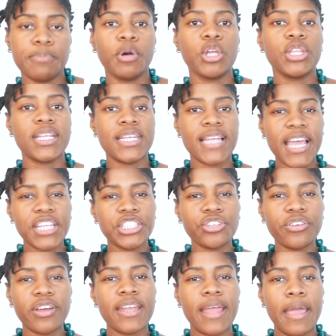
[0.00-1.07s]
But the
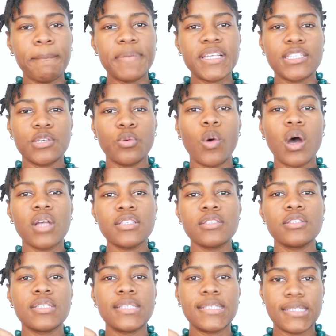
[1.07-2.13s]
Nigerian embassy wants
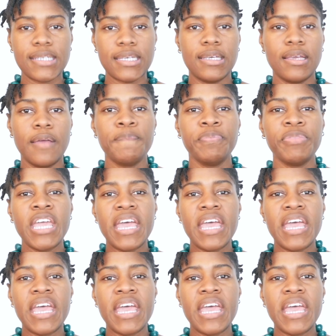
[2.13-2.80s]
to see